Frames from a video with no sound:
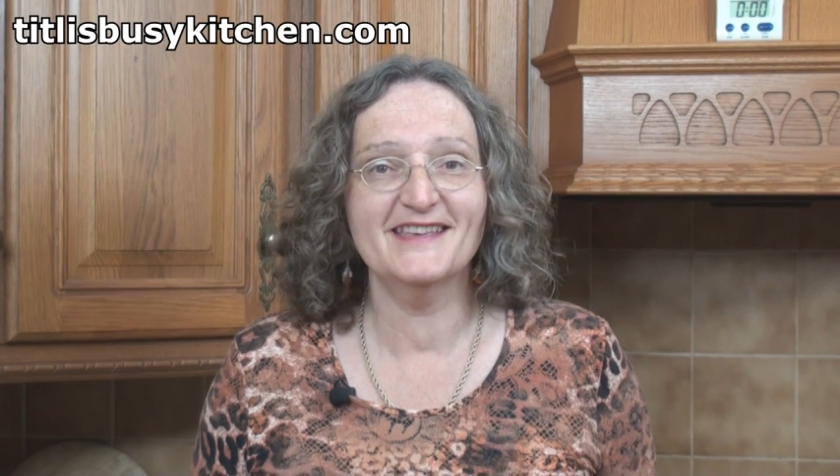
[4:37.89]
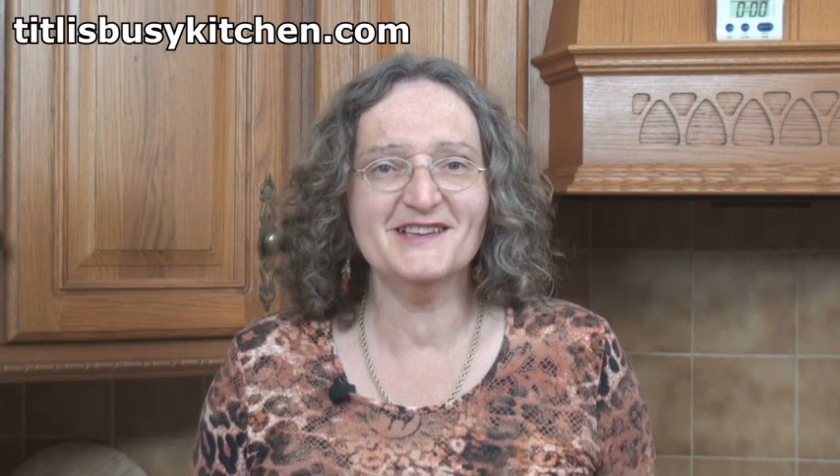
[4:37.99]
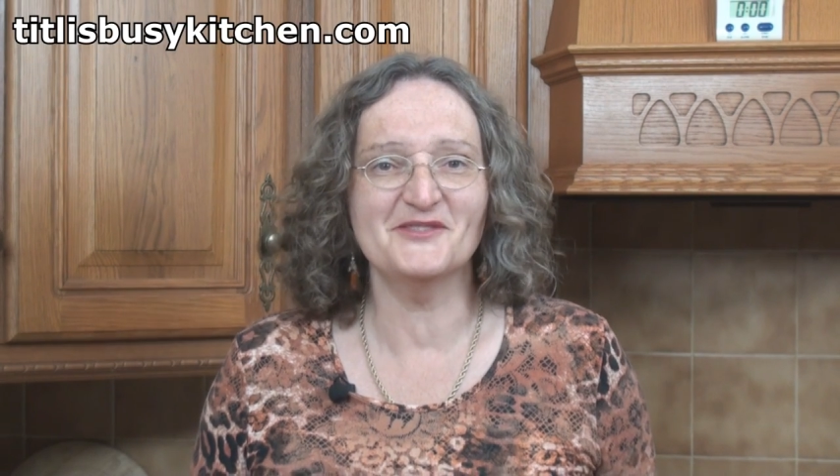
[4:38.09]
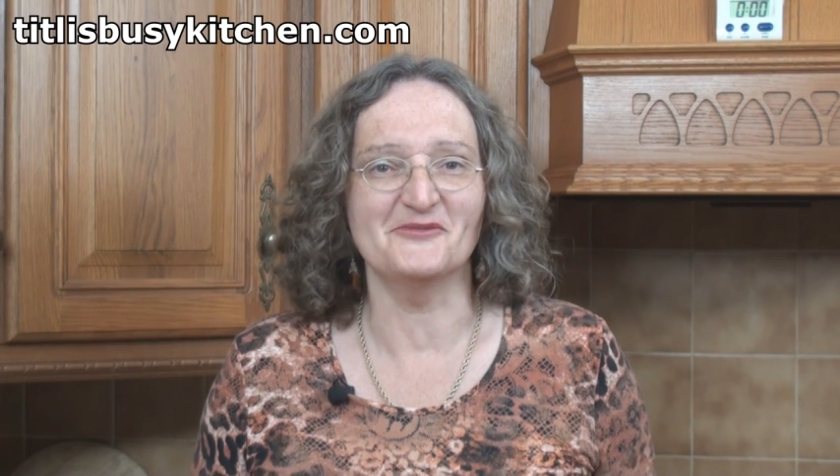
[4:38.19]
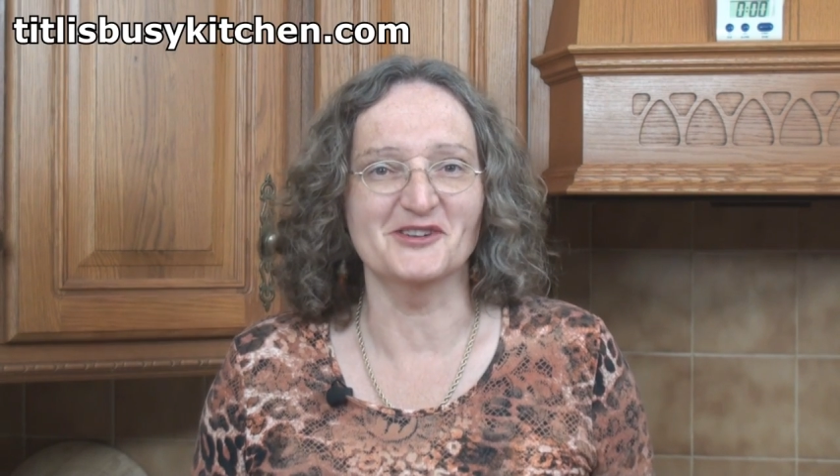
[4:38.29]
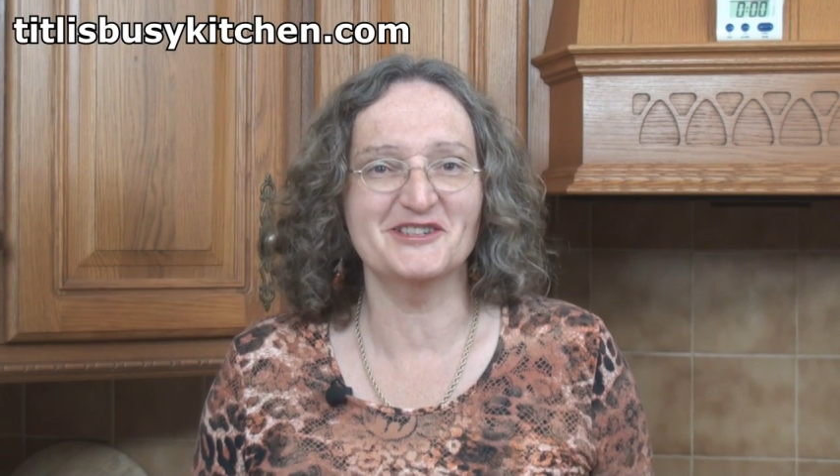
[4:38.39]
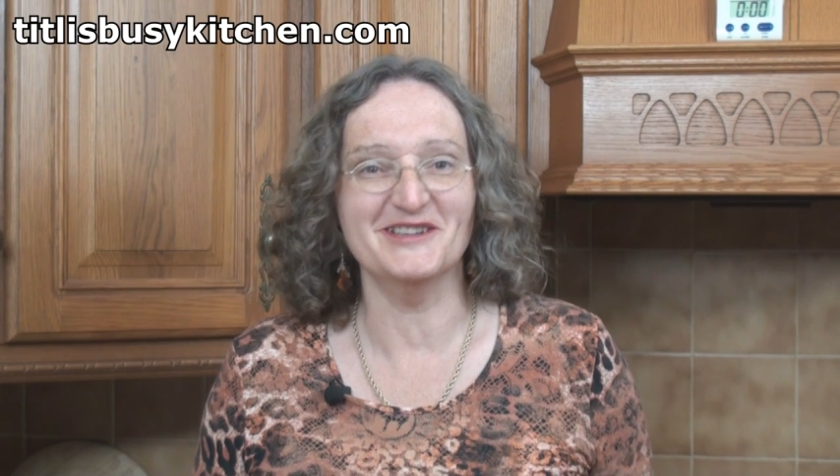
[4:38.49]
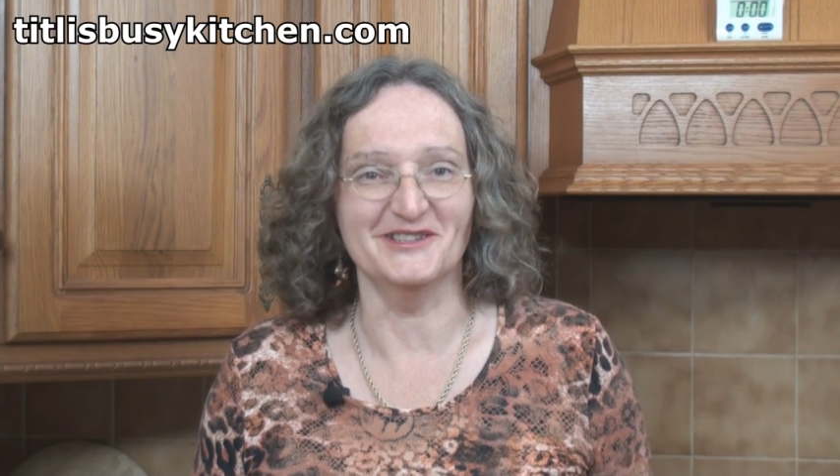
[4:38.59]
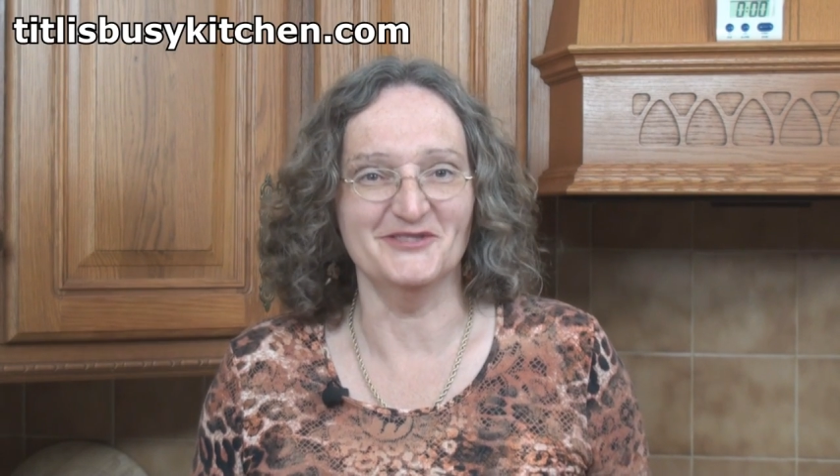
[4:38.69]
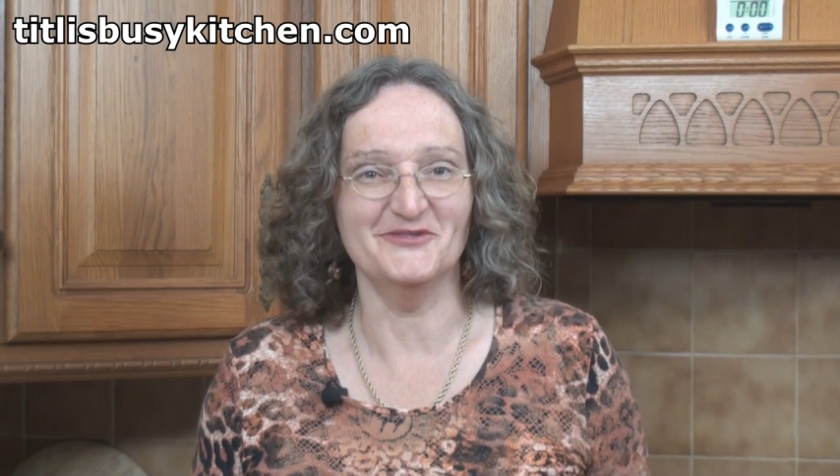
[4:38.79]
Thanks for
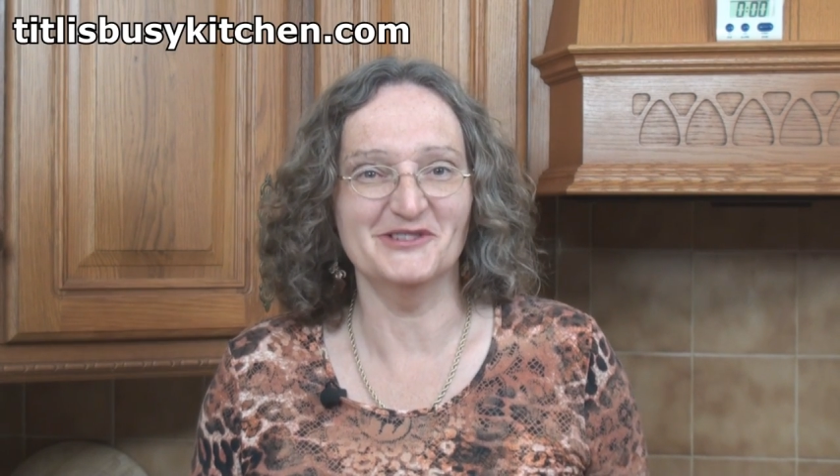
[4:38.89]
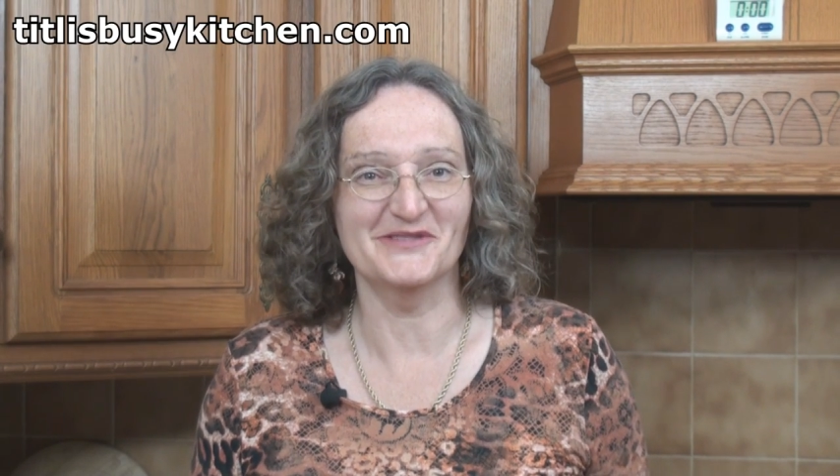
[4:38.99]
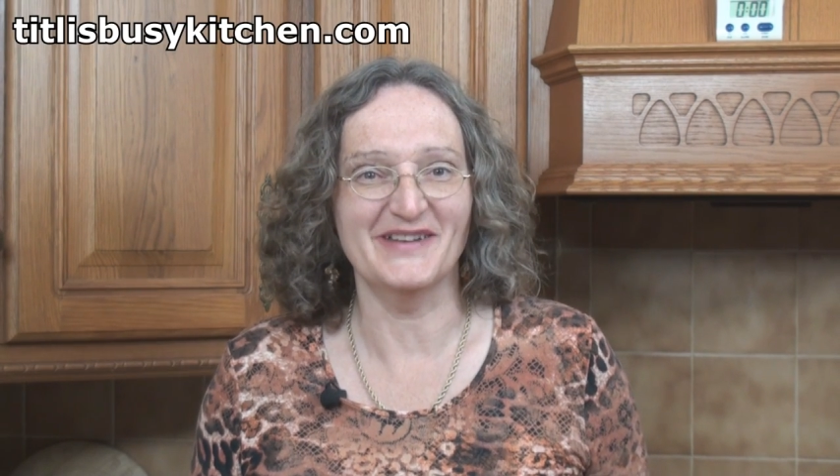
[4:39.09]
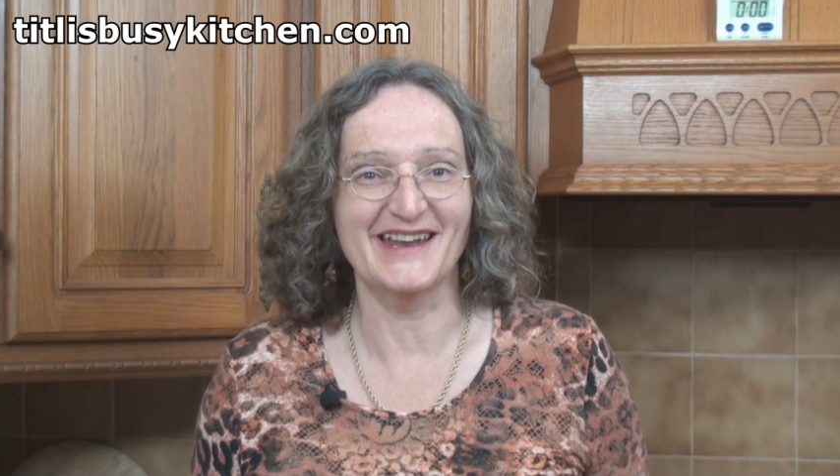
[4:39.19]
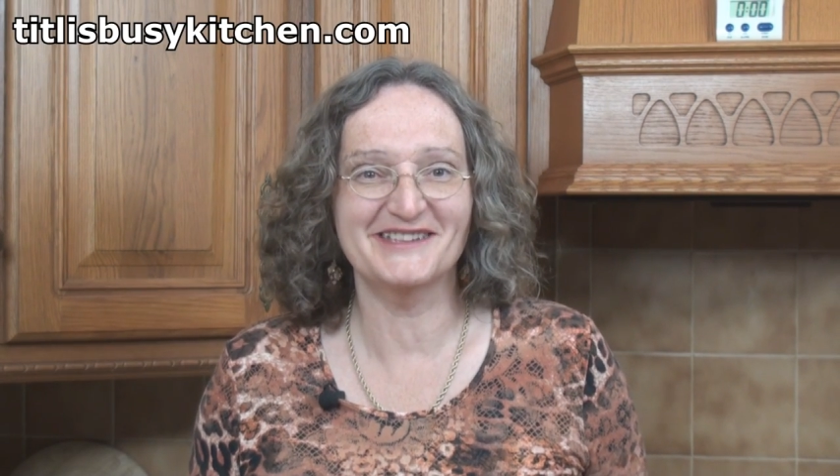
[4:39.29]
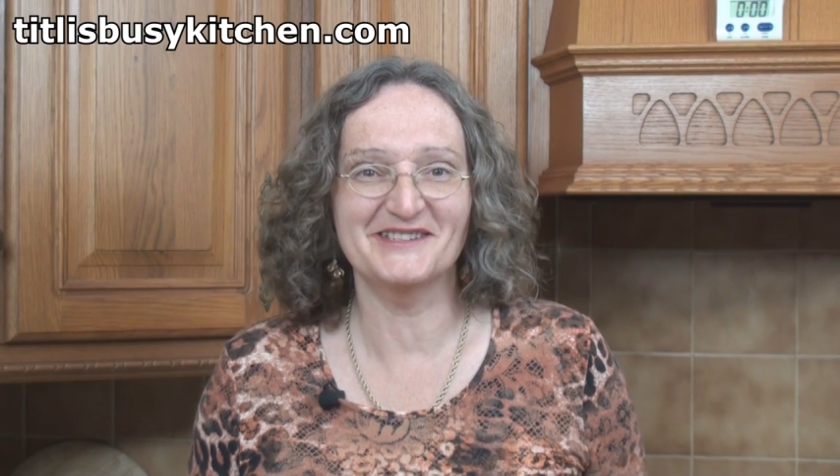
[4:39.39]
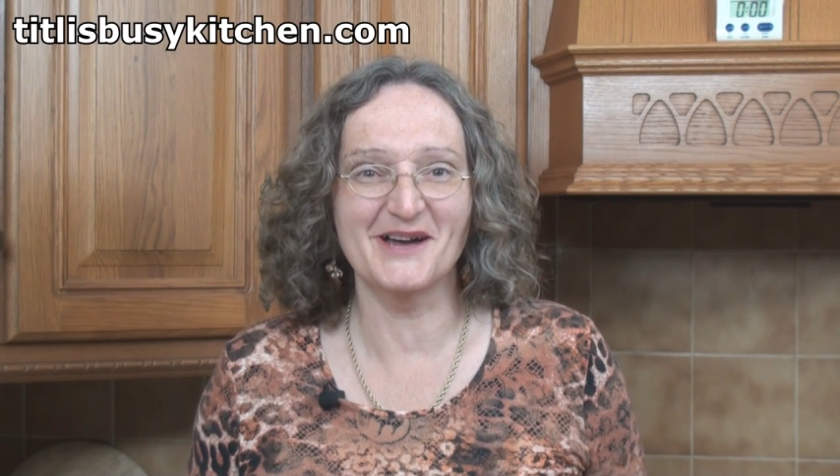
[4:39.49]
watching, and do join me next